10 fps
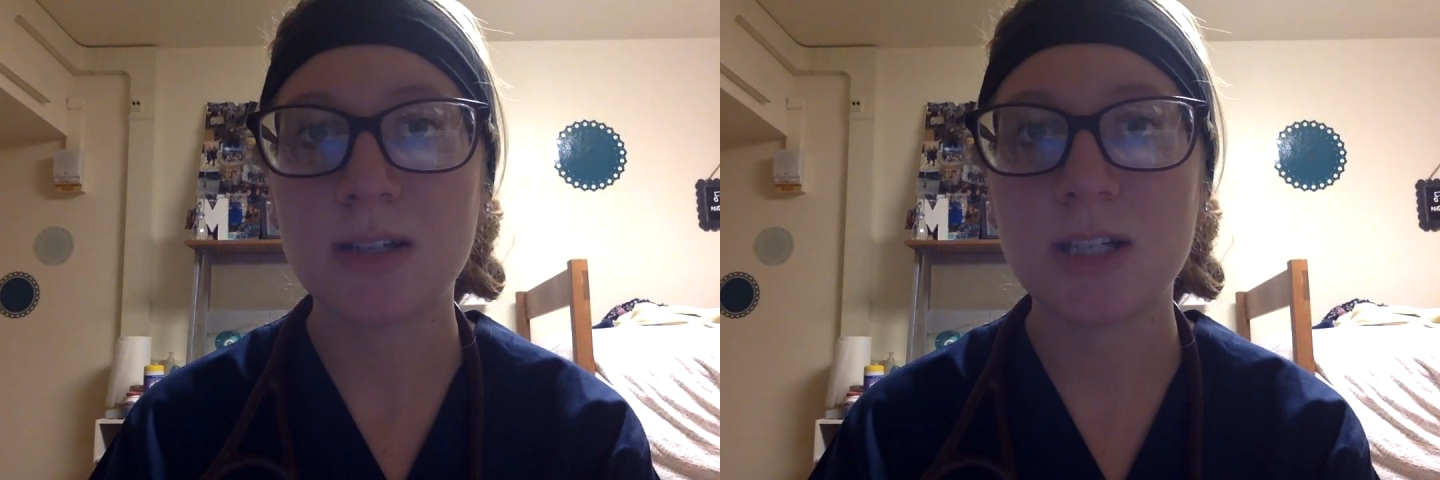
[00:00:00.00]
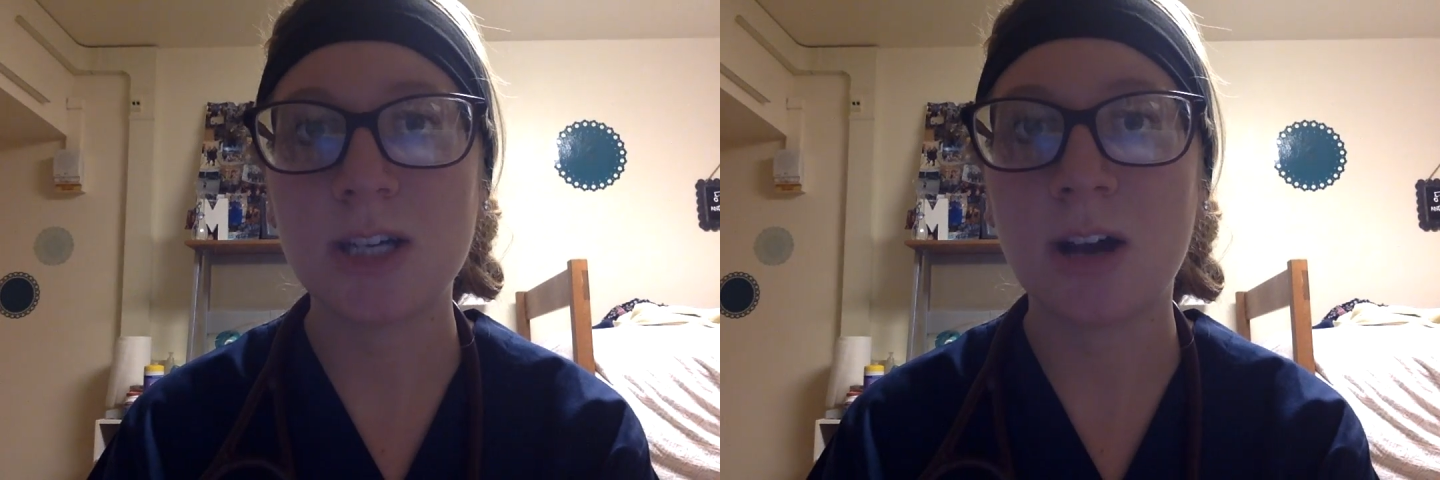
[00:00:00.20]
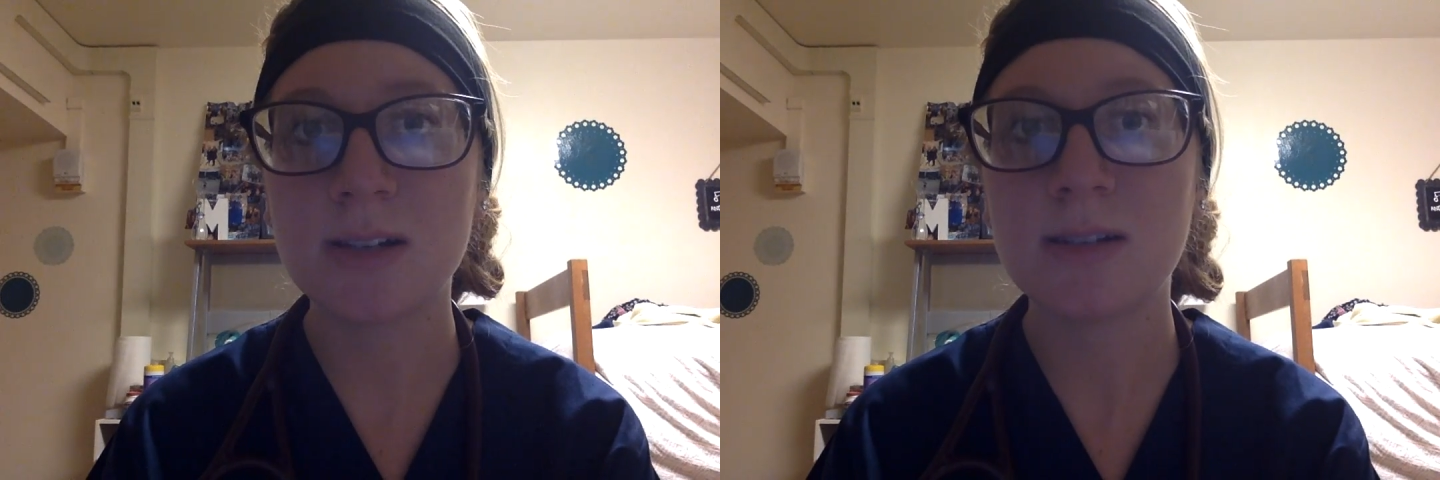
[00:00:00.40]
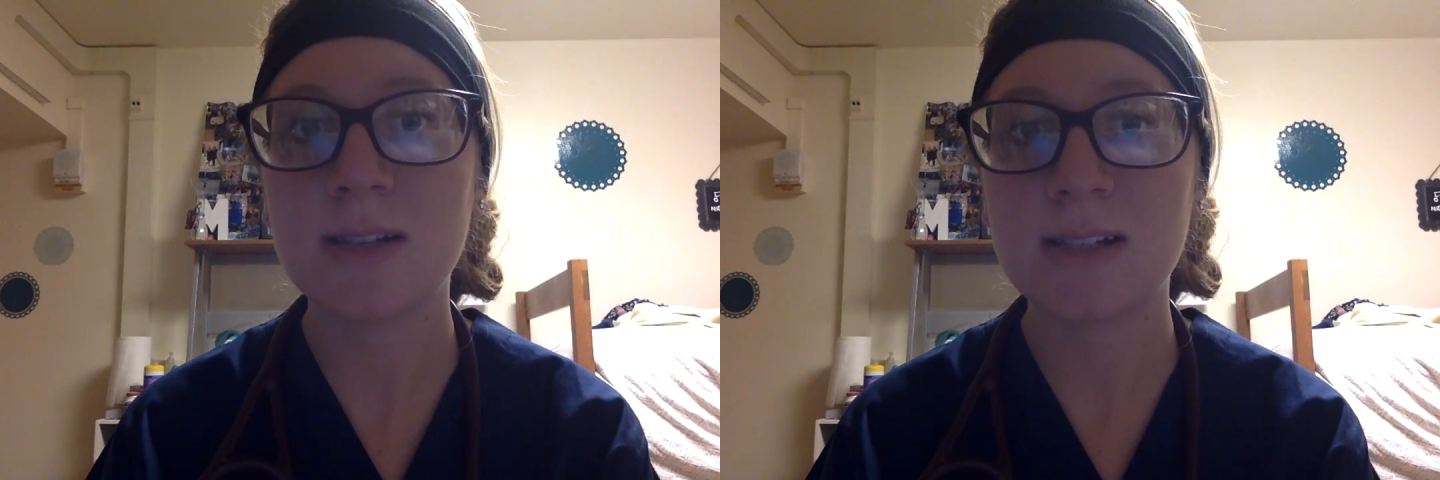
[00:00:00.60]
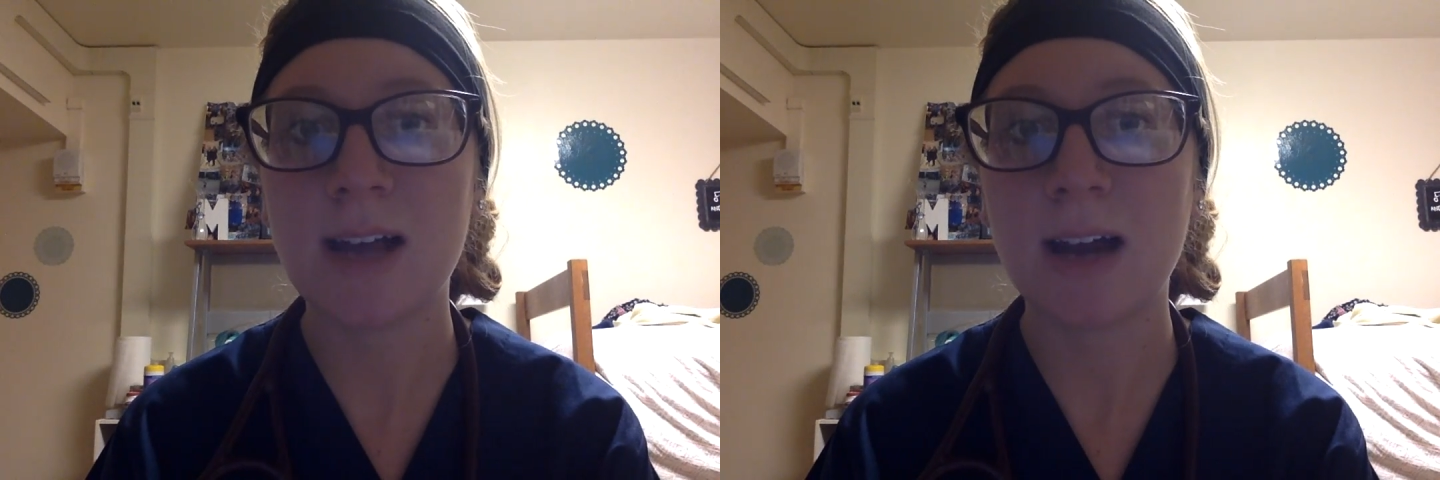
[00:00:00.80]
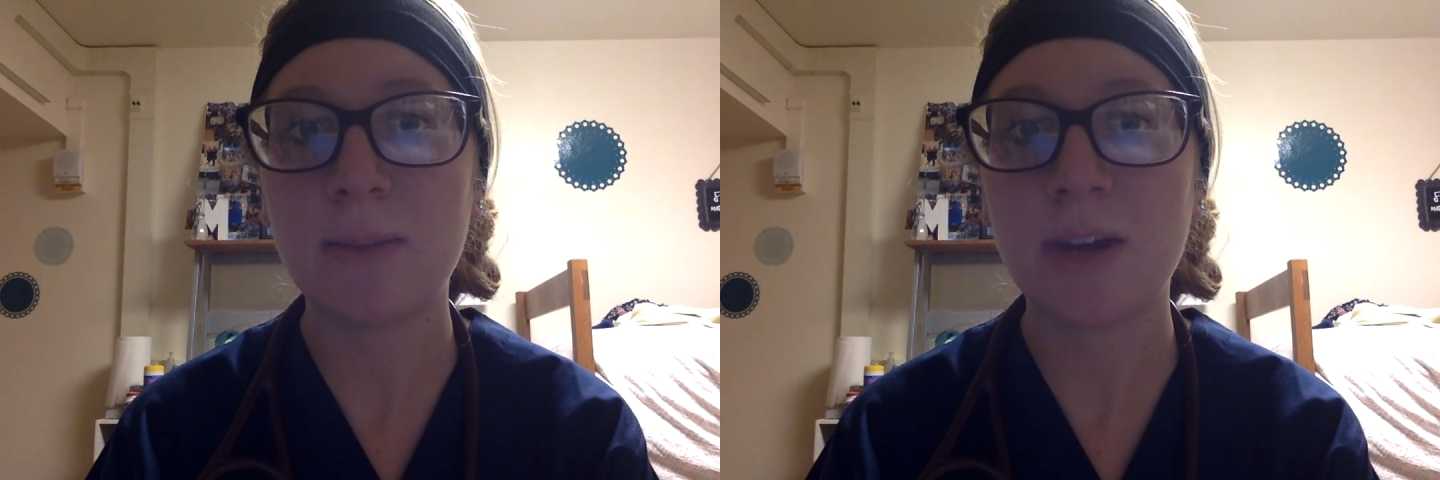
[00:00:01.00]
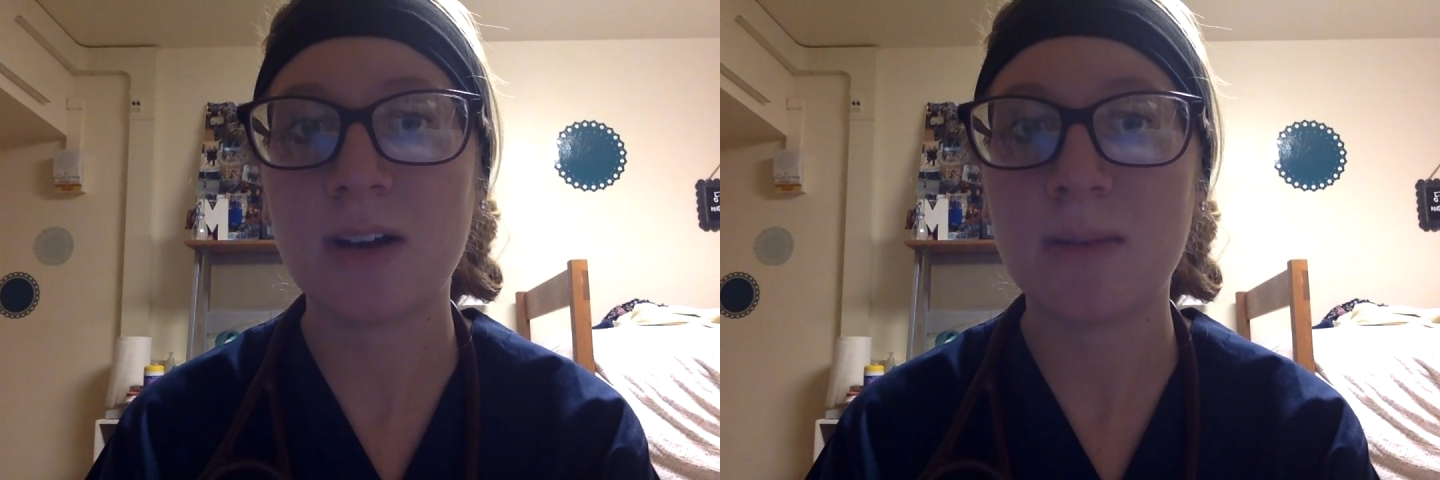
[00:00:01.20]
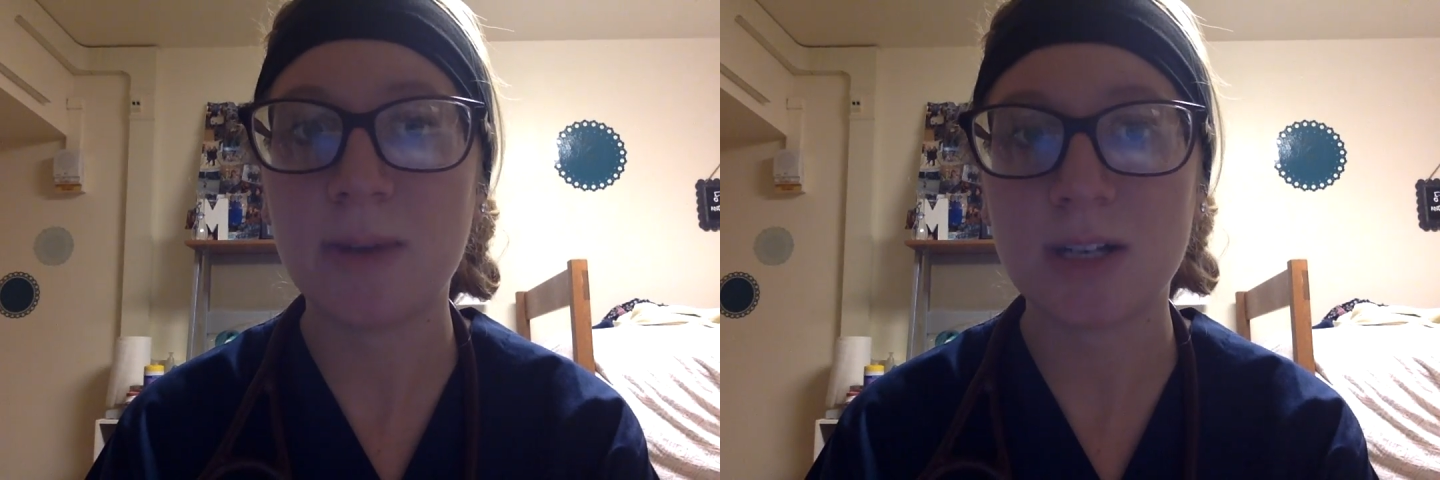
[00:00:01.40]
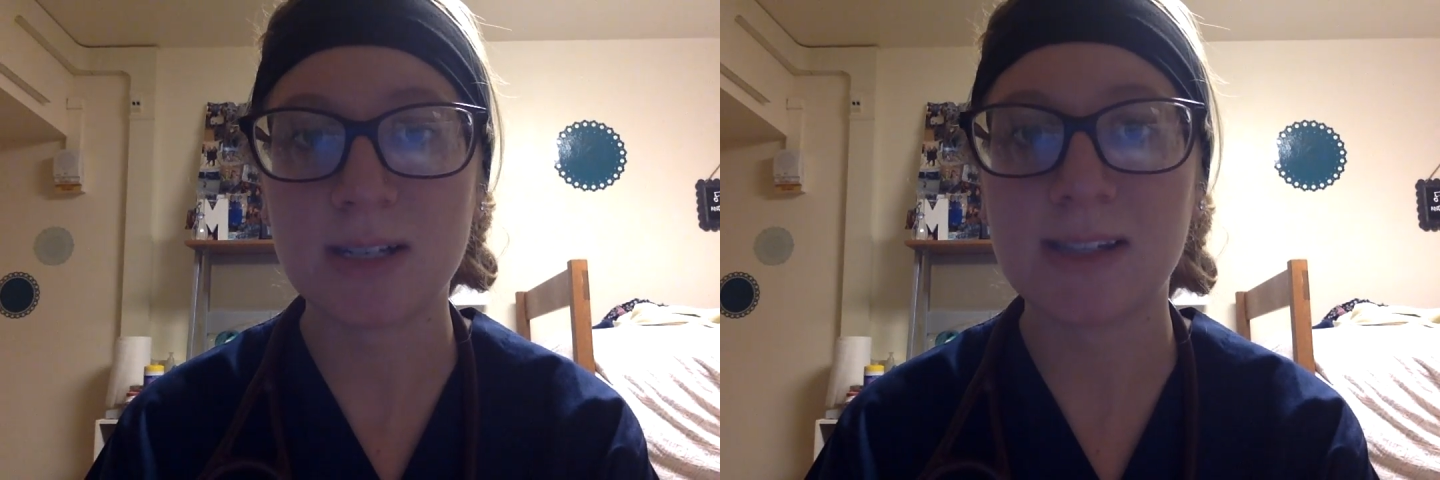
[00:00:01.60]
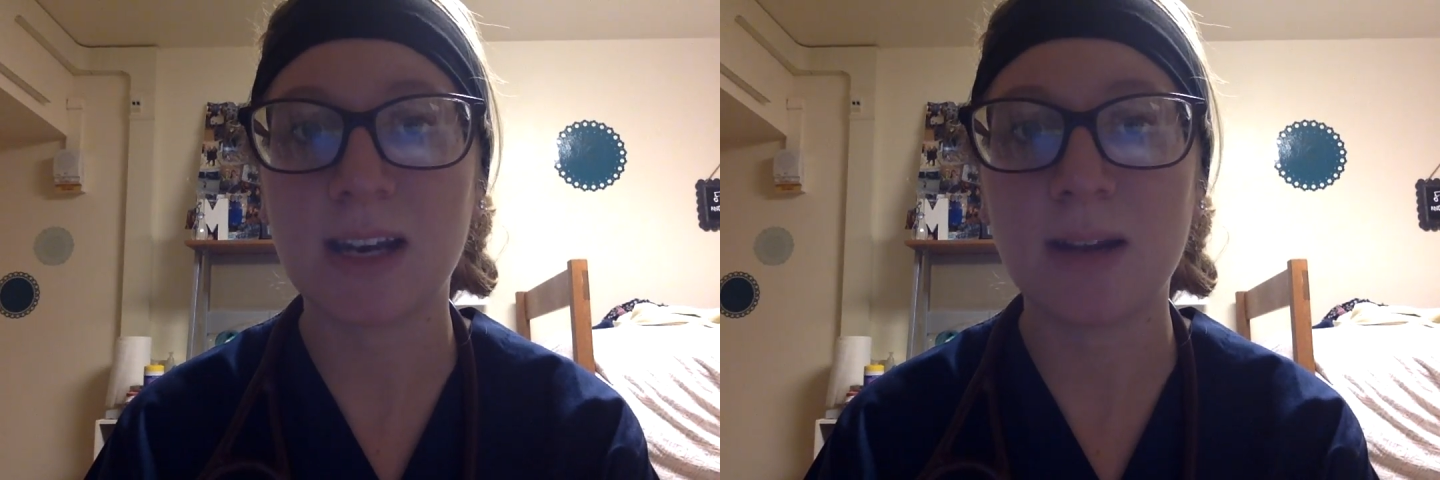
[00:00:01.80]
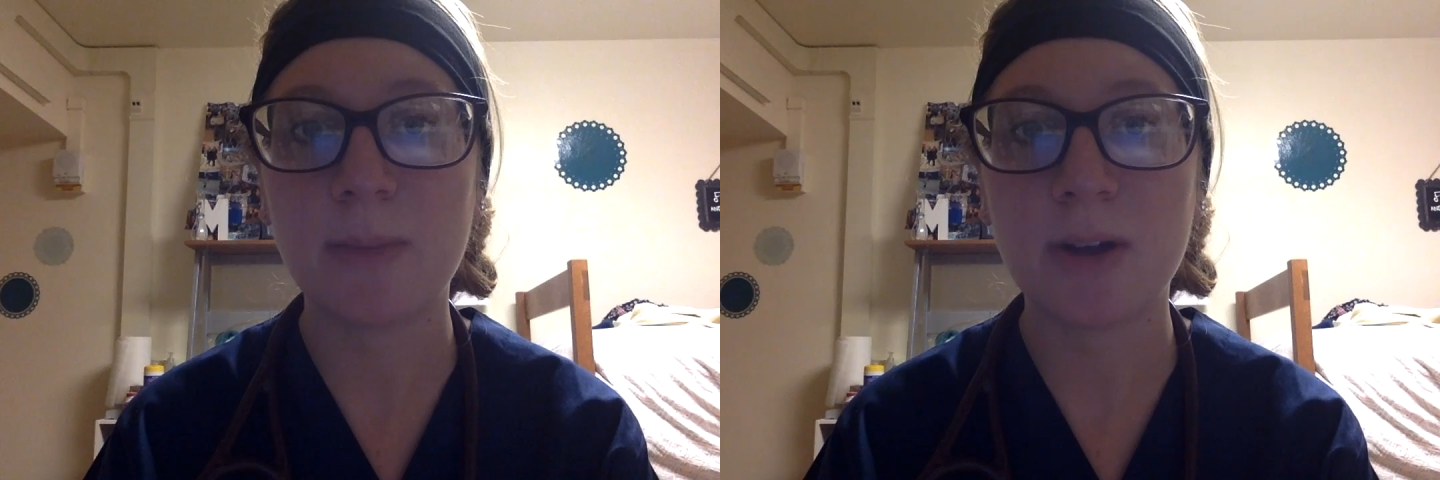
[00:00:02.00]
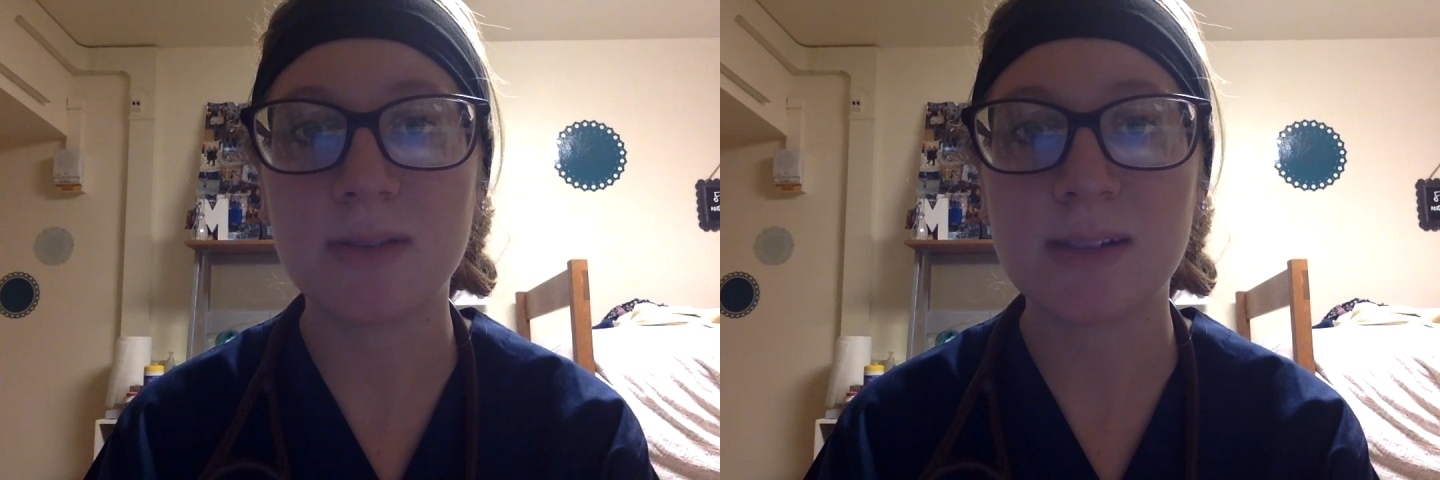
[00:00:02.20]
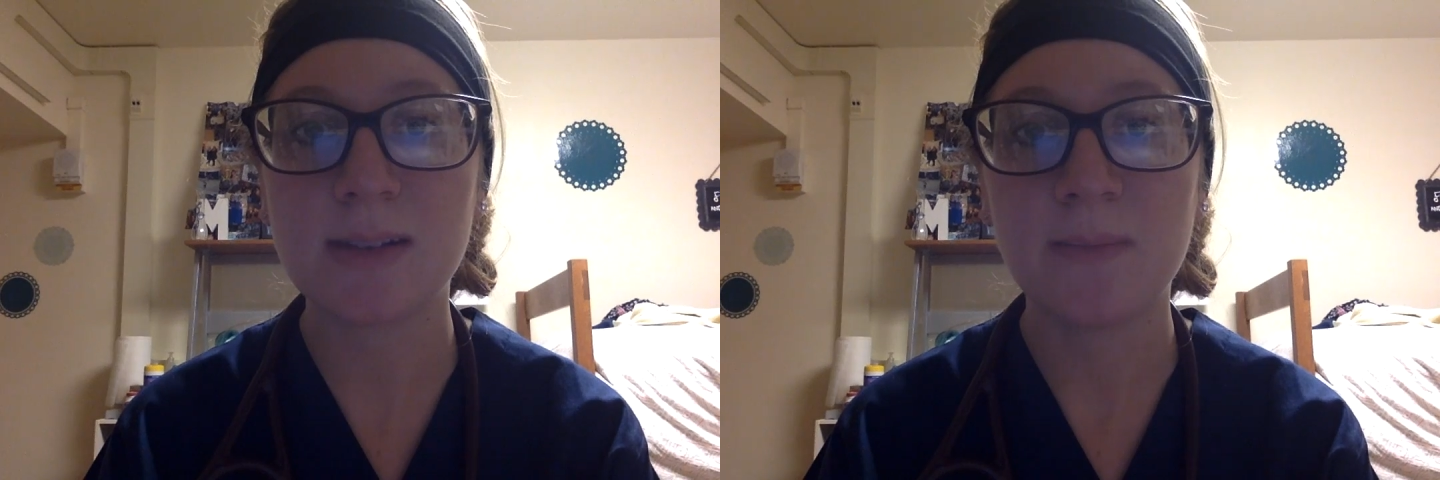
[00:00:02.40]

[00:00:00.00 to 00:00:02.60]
She also does not appear to be just skin and bones.